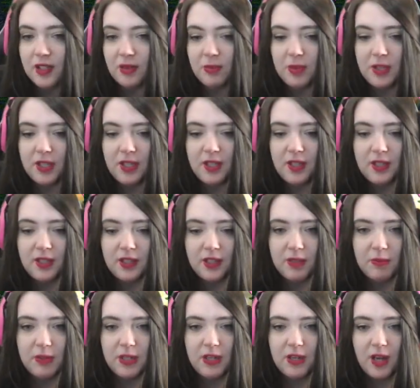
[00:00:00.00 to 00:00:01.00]
Can we...
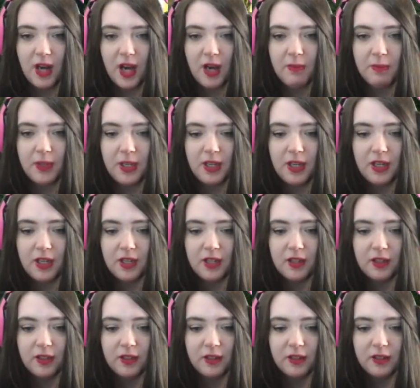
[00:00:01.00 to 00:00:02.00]
Can we not be
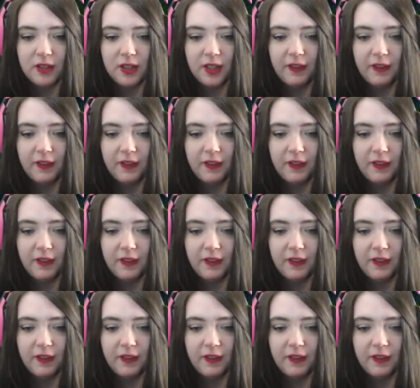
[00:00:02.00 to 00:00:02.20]
here?